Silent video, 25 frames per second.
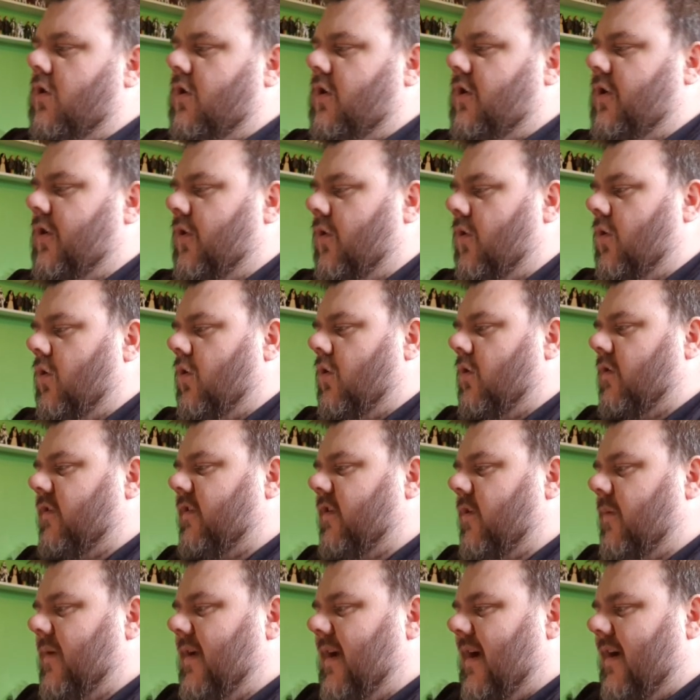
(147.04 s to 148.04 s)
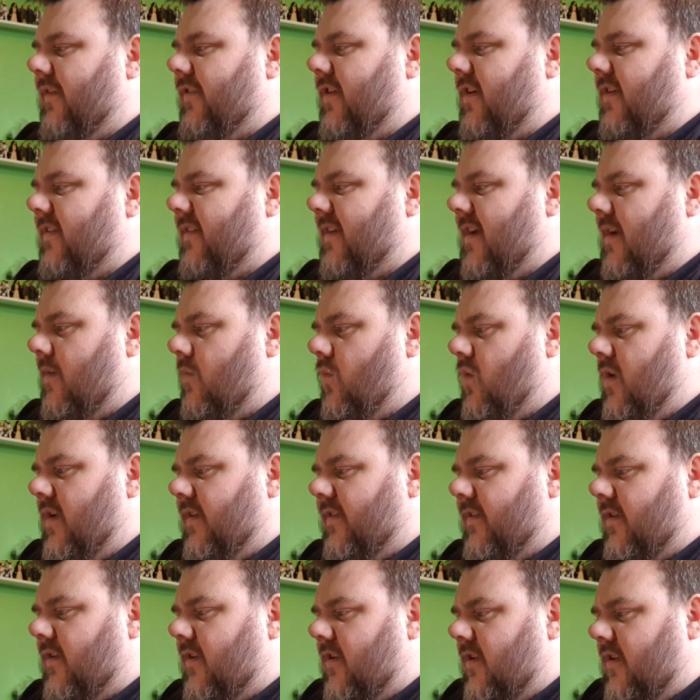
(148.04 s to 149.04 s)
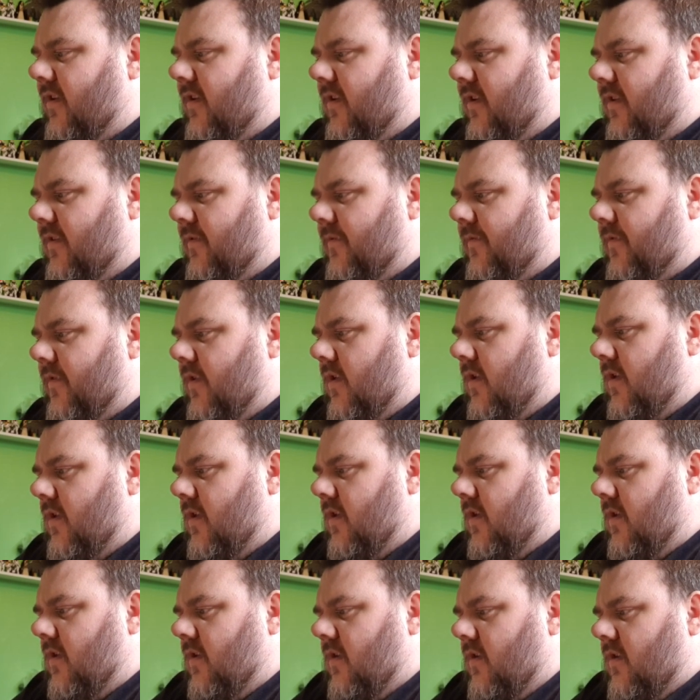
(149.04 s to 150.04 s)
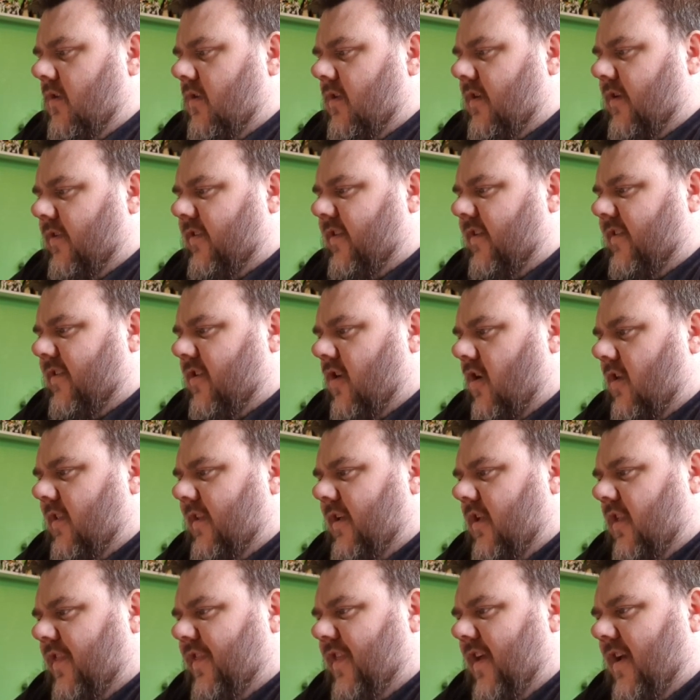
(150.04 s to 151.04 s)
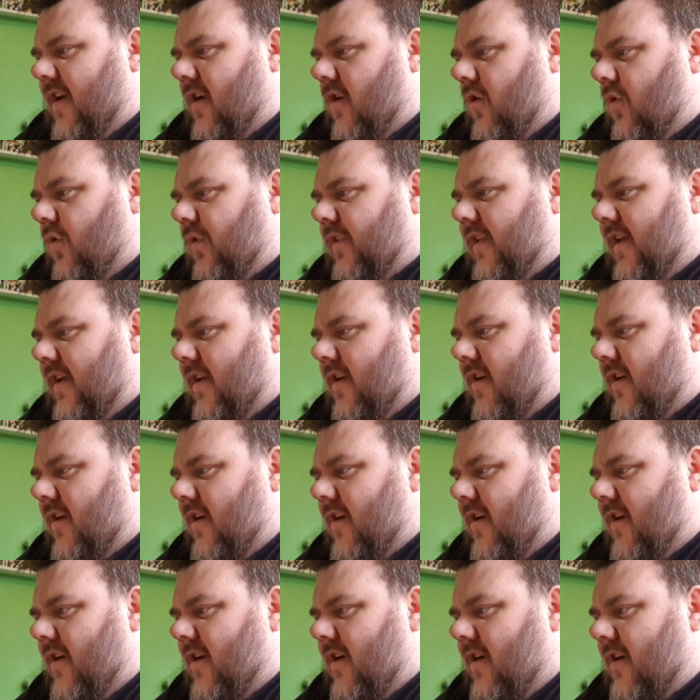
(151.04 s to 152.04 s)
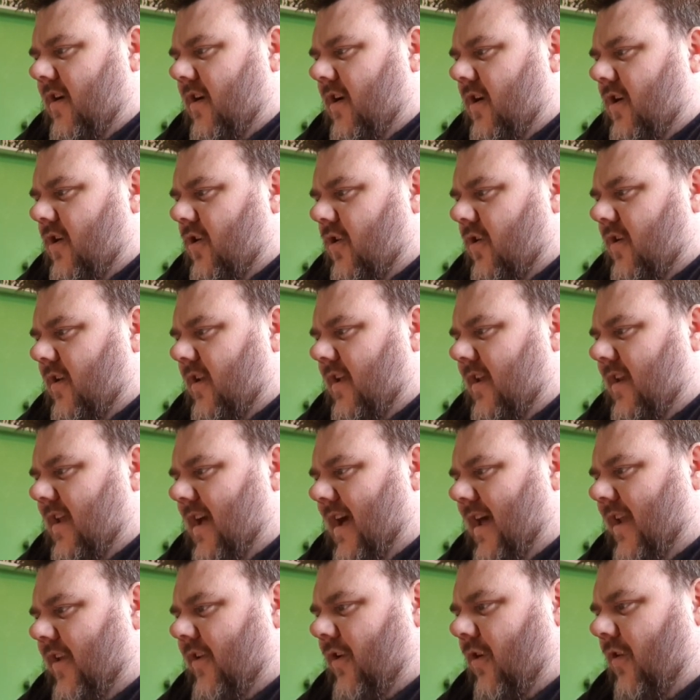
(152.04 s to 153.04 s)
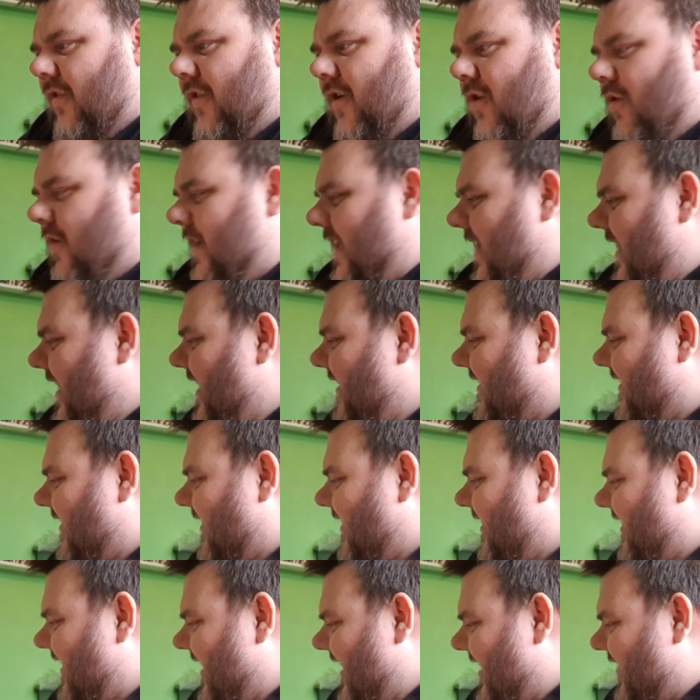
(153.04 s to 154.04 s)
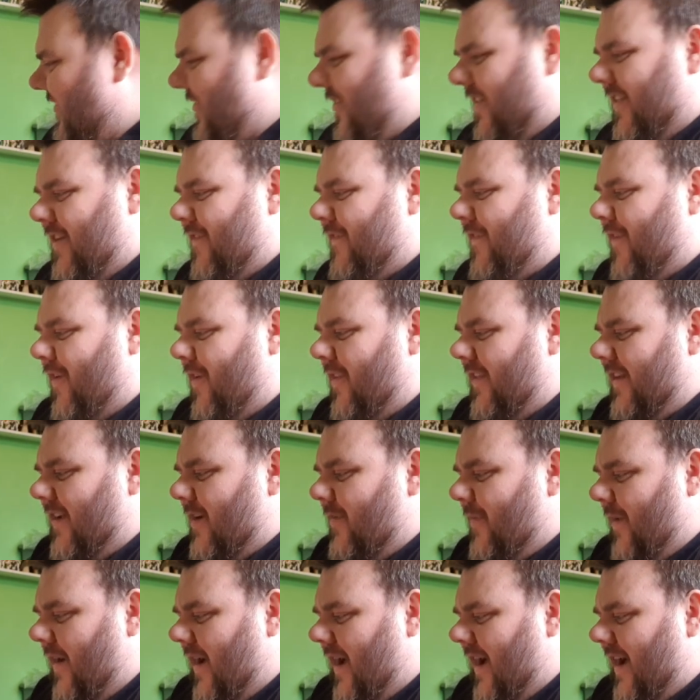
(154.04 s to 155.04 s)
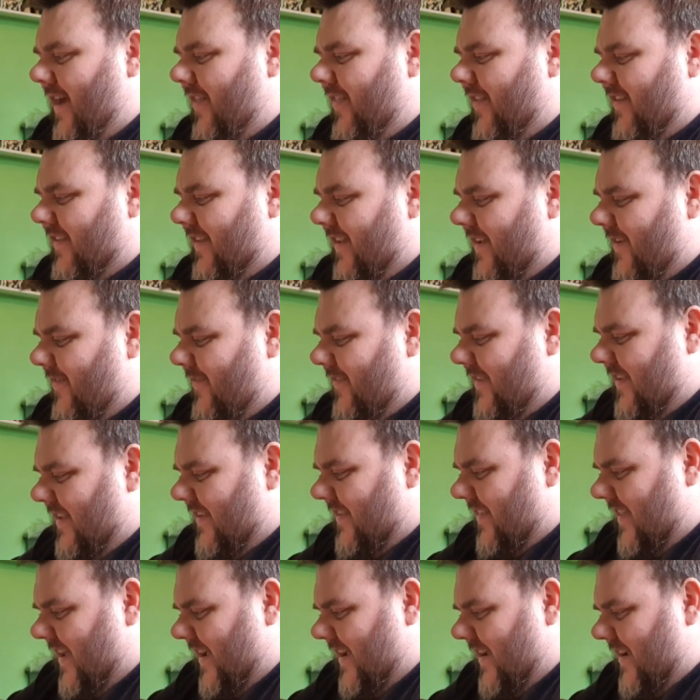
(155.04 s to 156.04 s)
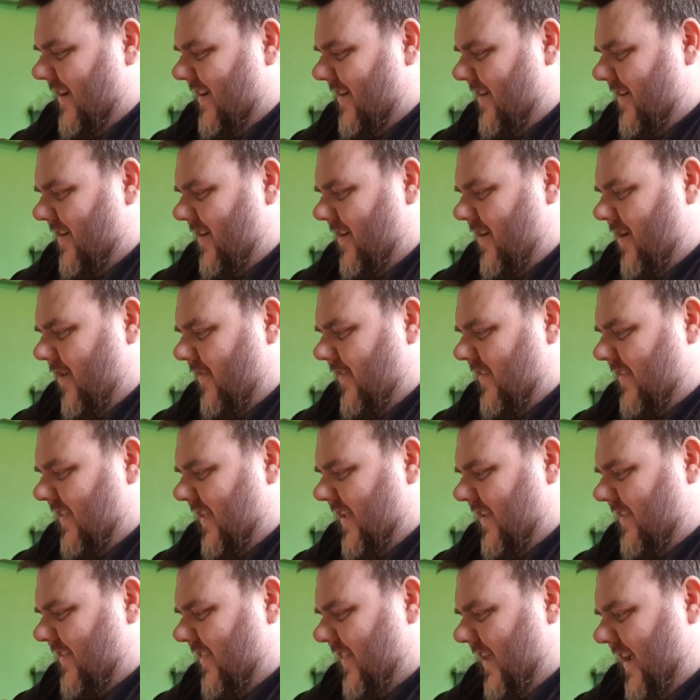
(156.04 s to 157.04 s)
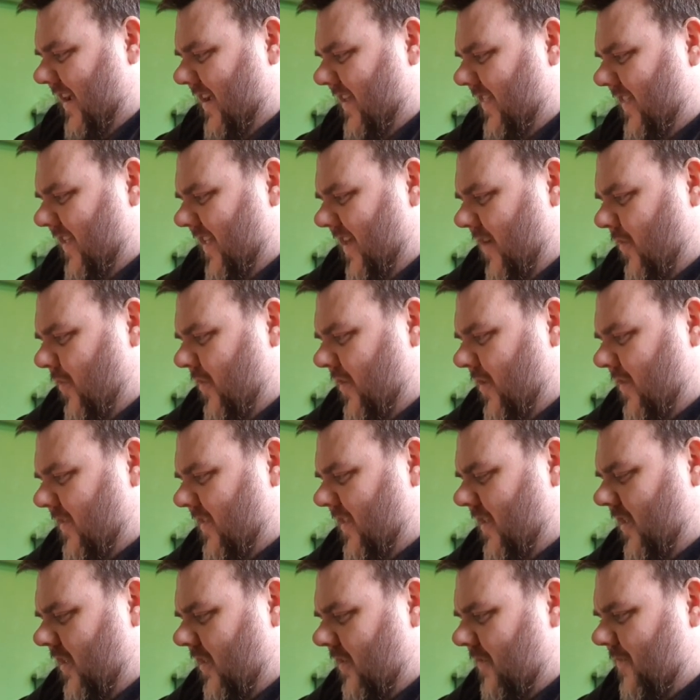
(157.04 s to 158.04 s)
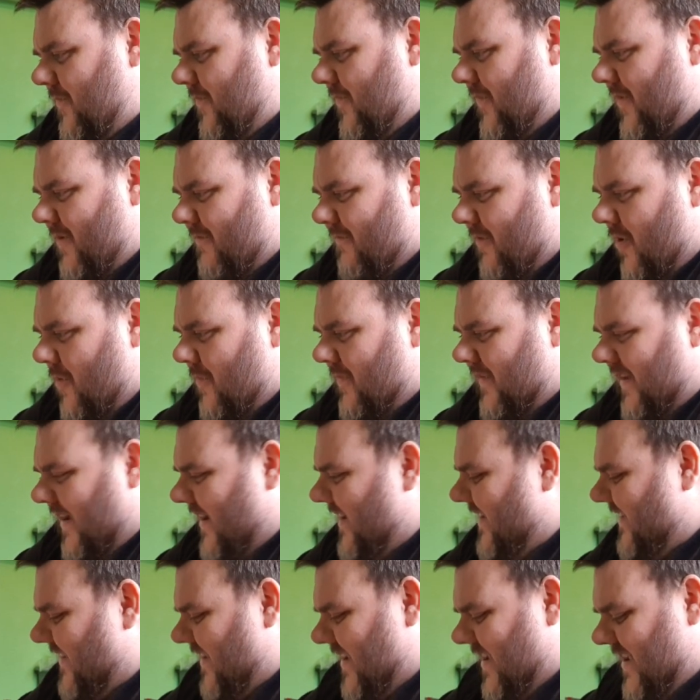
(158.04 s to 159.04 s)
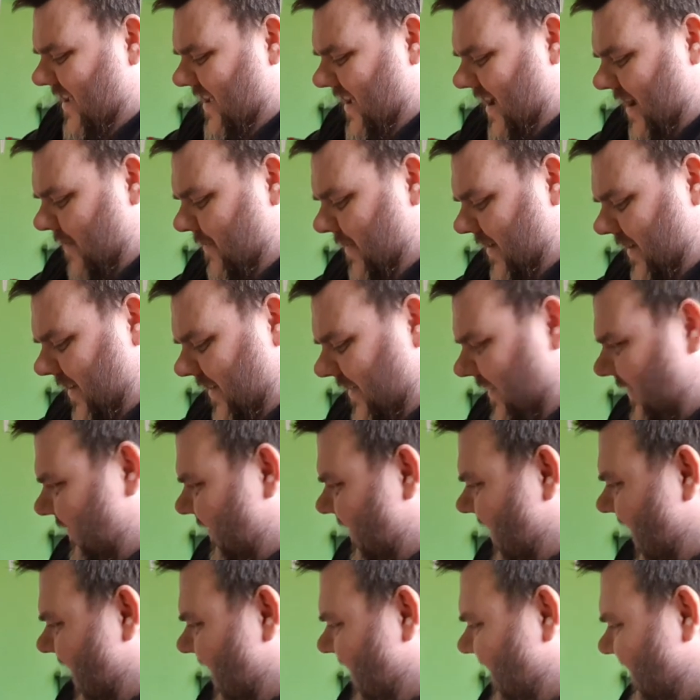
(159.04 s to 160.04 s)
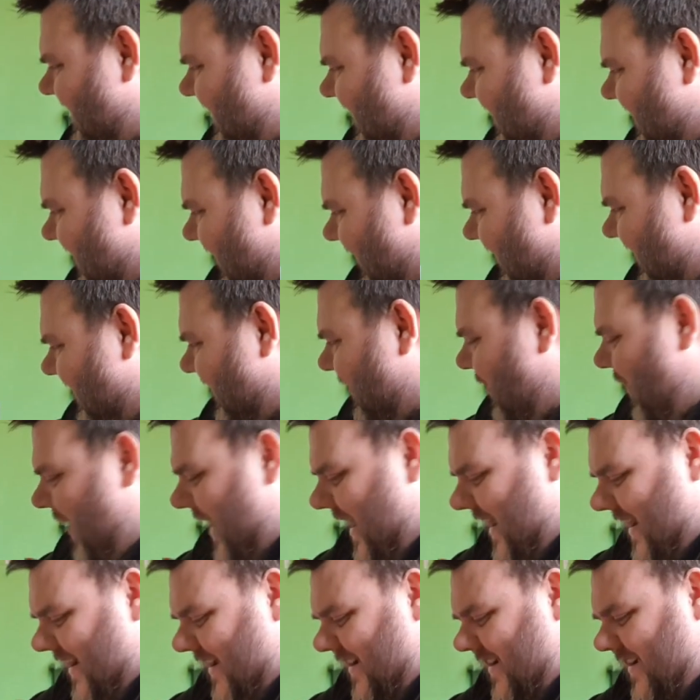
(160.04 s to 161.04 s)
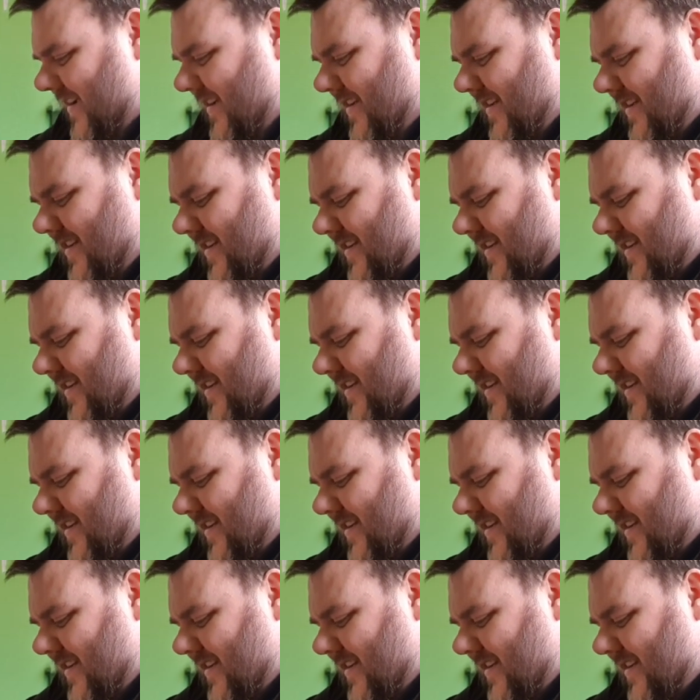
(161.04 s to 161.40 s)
Cool, so we have a Zam Wessel. Now she's got a little thing holding her gun in hand, although it is literally falling apart at the seams. It's like, obviously it's like one of those little rope ties, and because of the age it's gone twang,